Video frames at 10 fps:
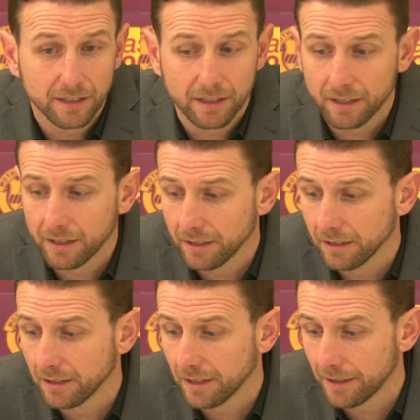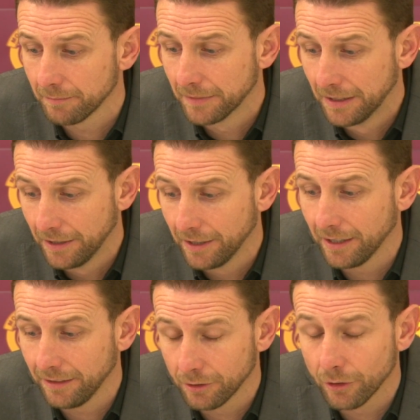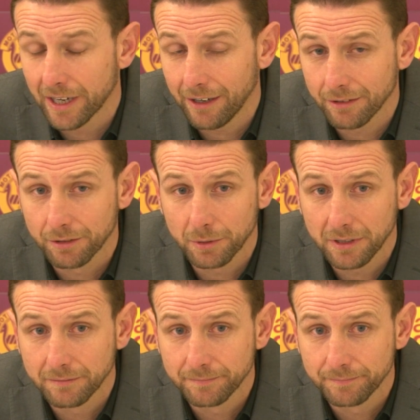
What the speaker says: and he's a good character as well.